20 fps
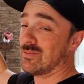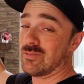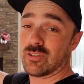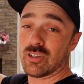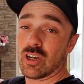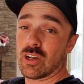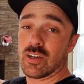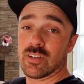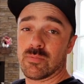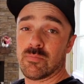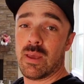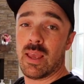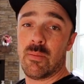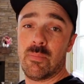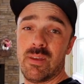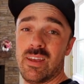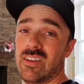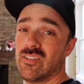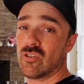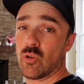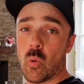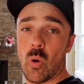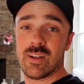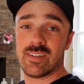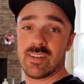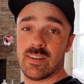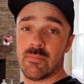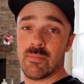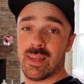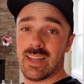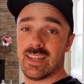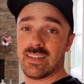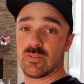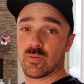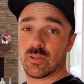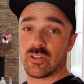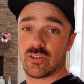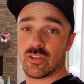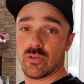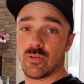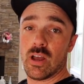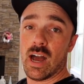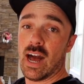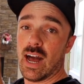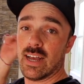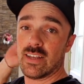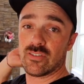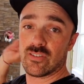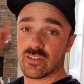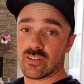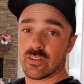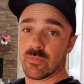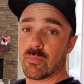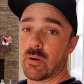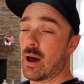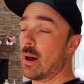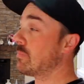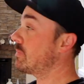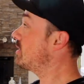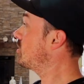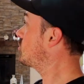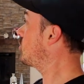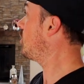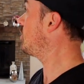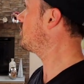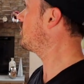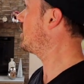it took us maybe twenty minutes with two guys just to pop this all